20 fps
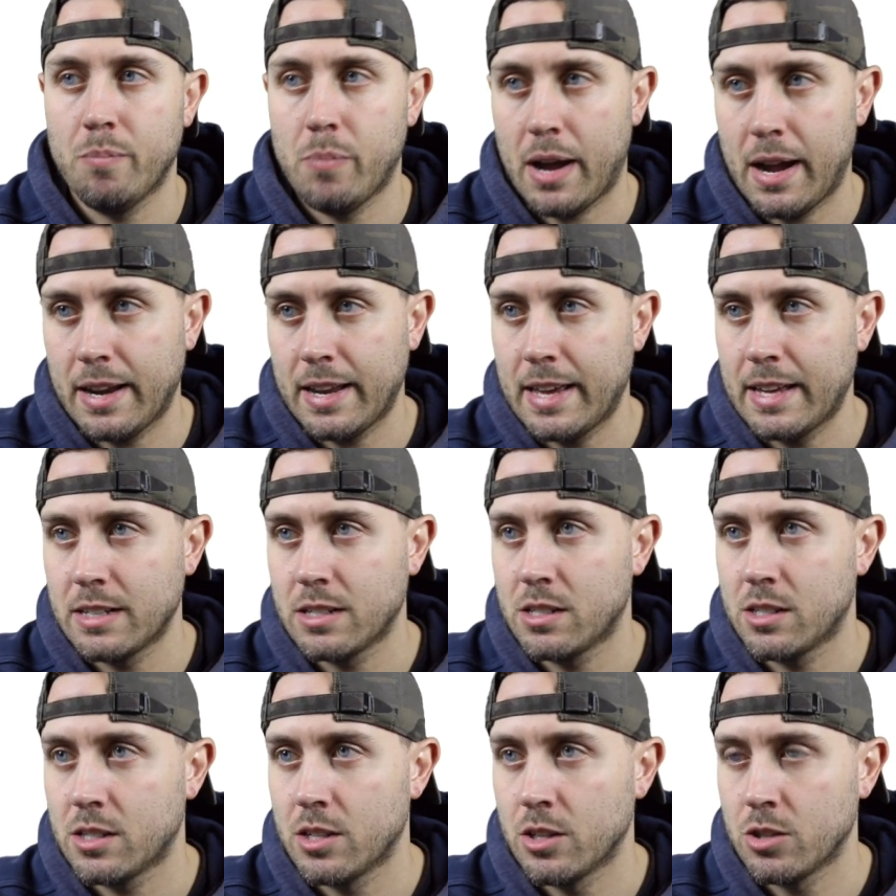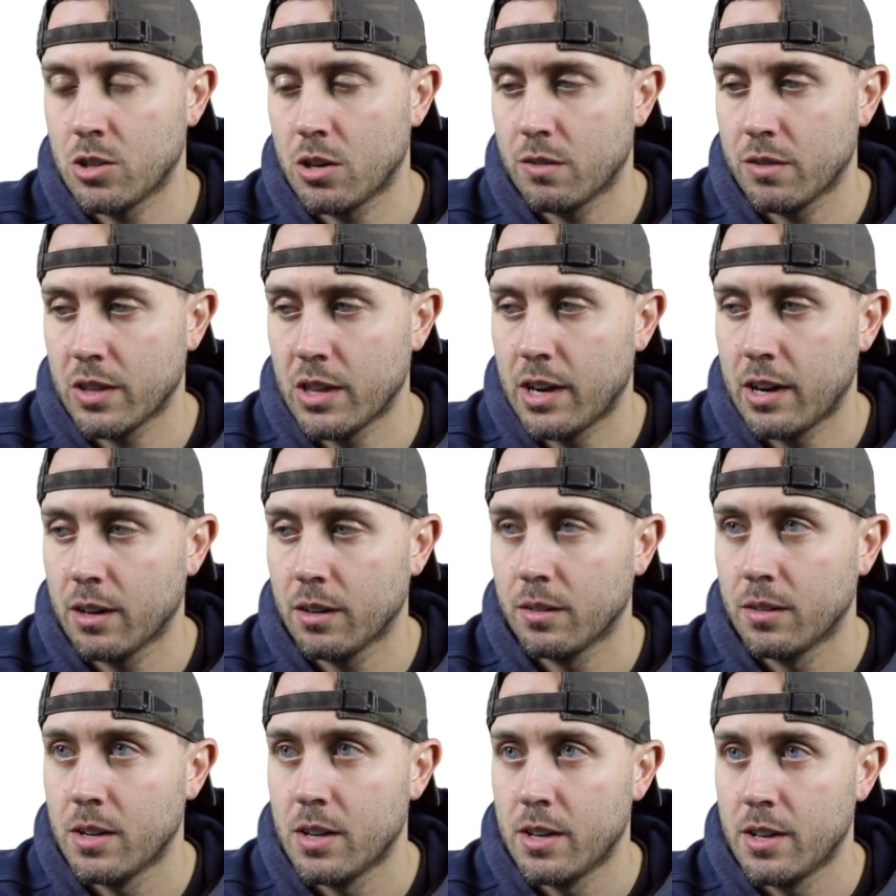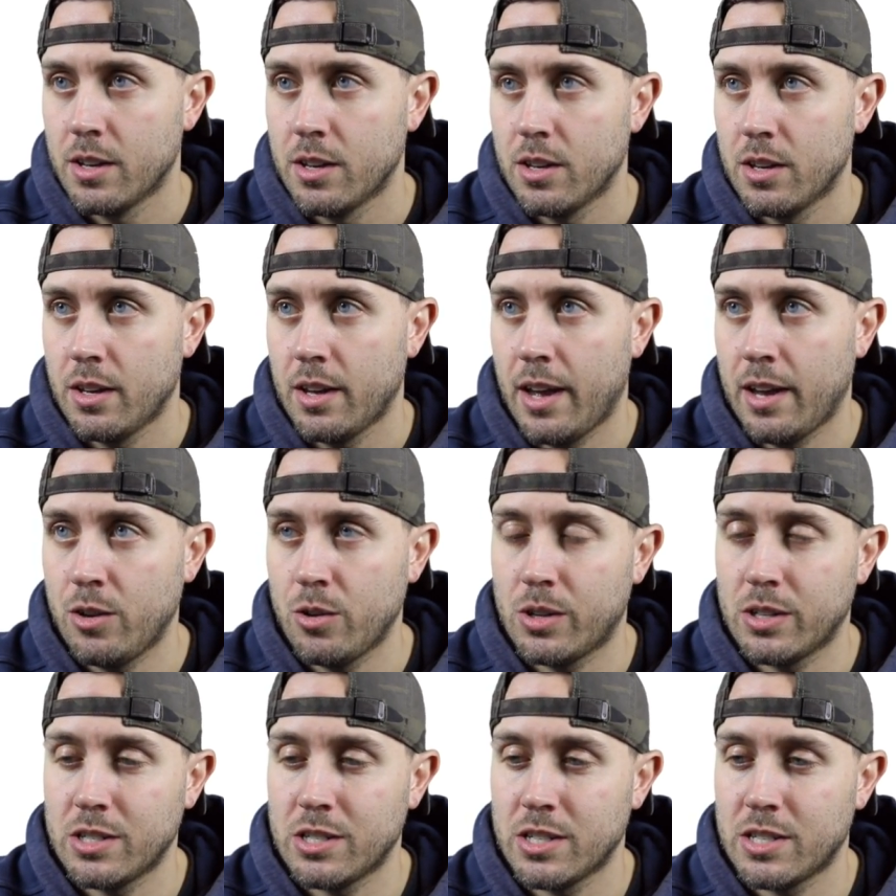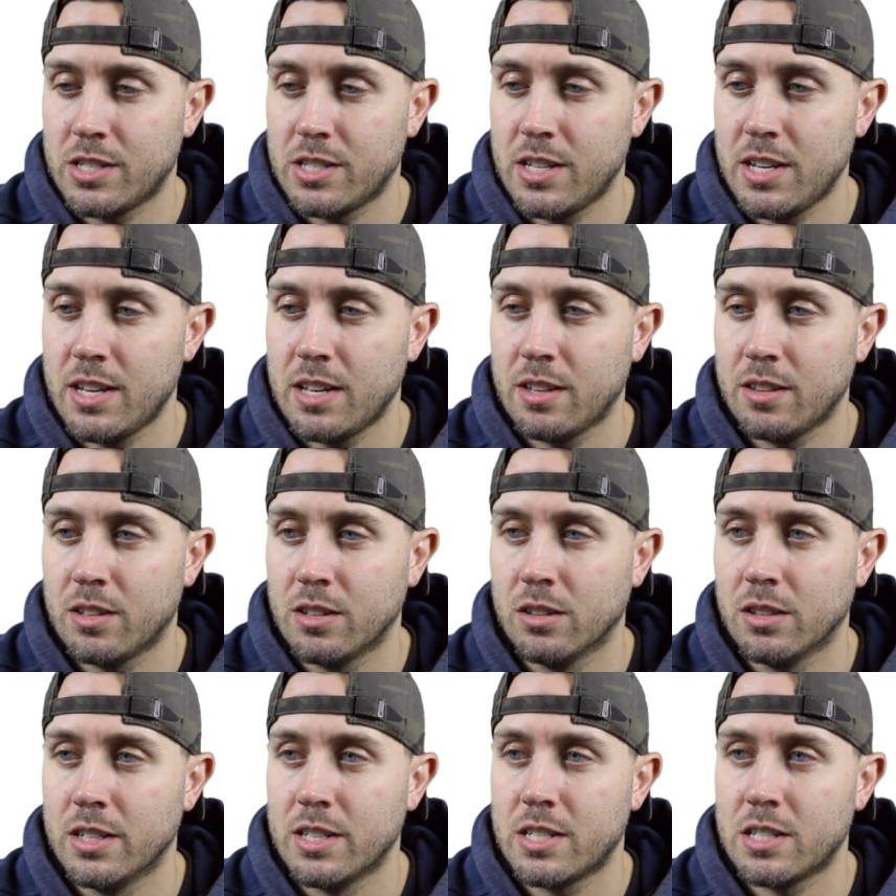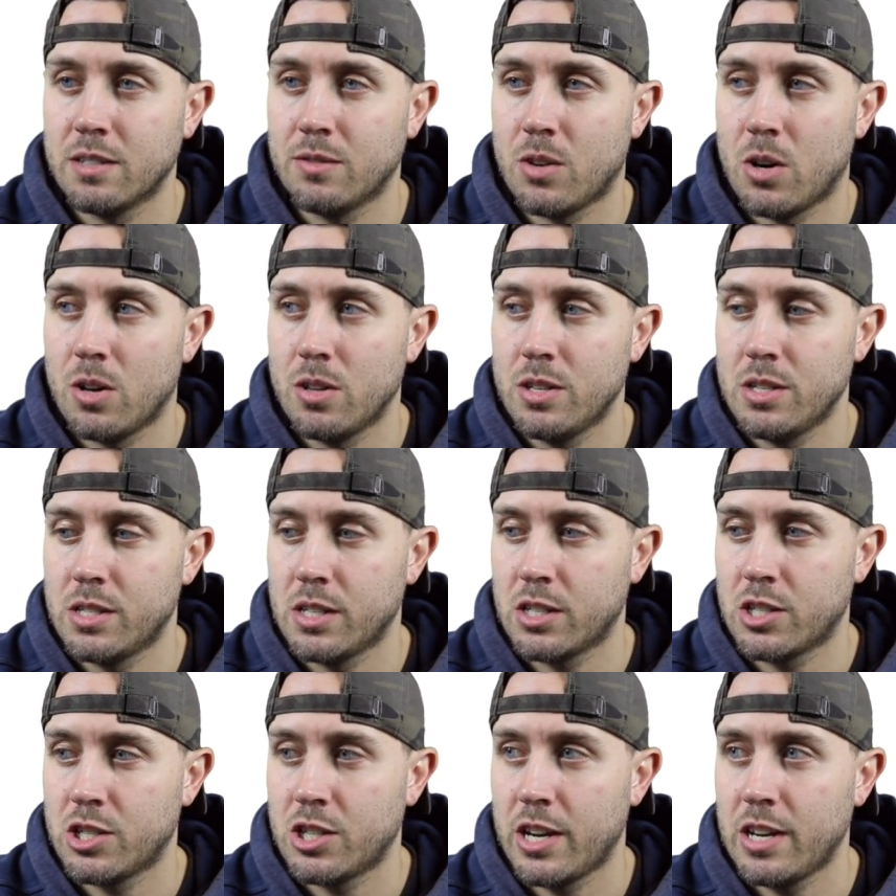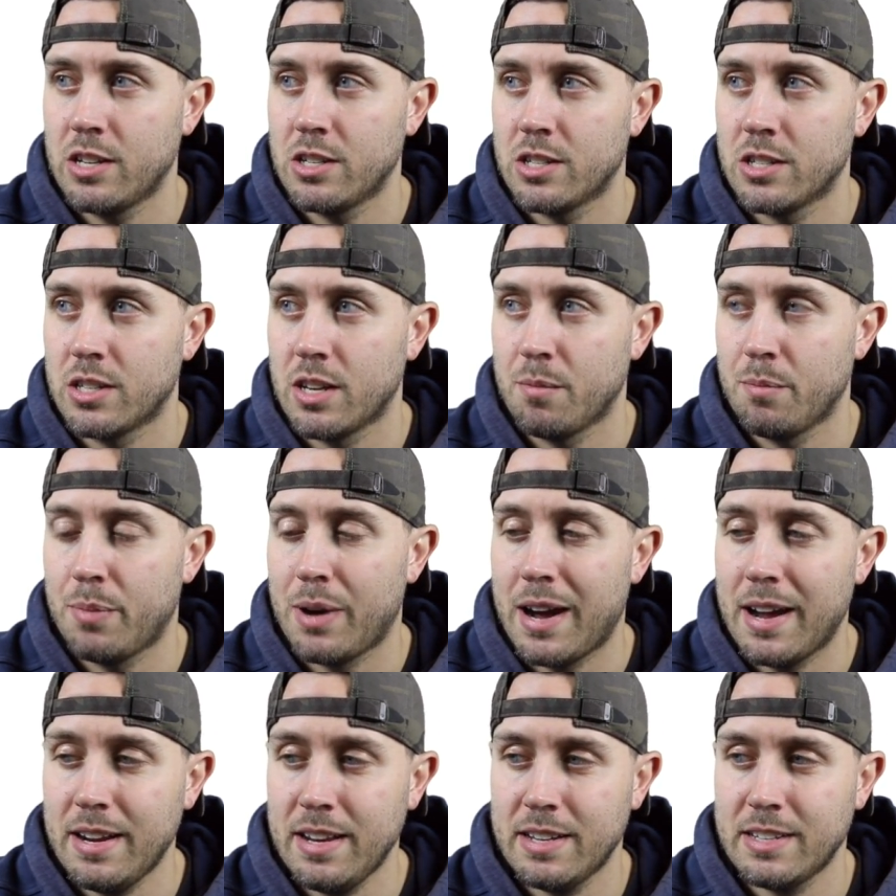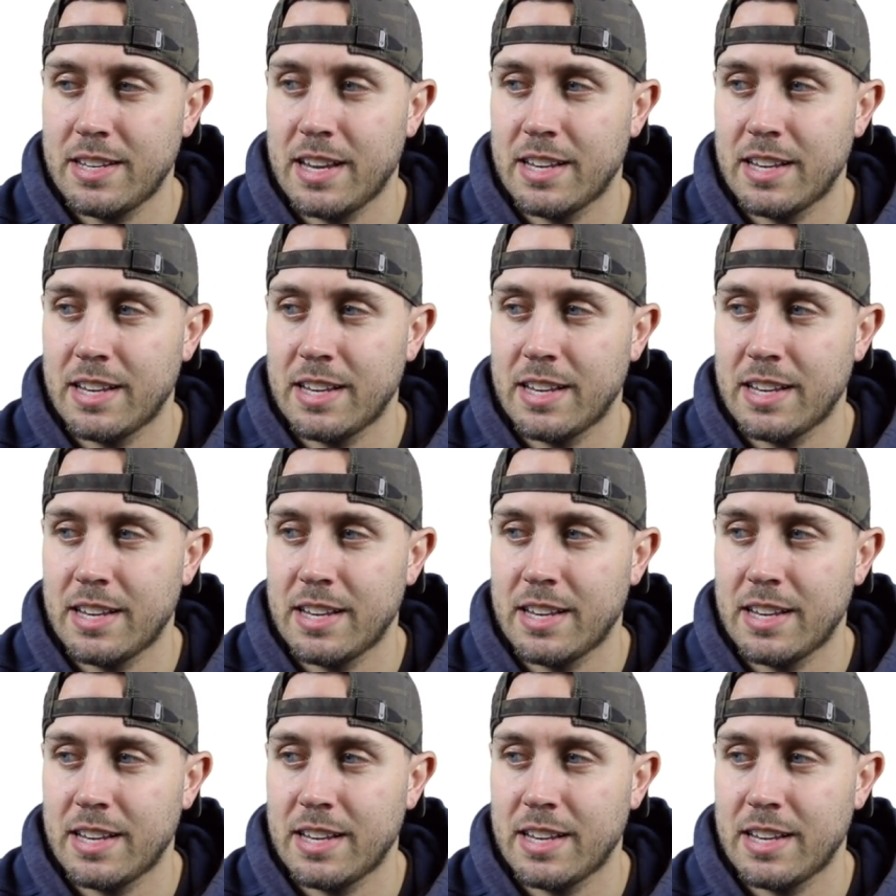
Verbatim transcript: Binance is over there. And you can just see the list of all these exchanges, and Binance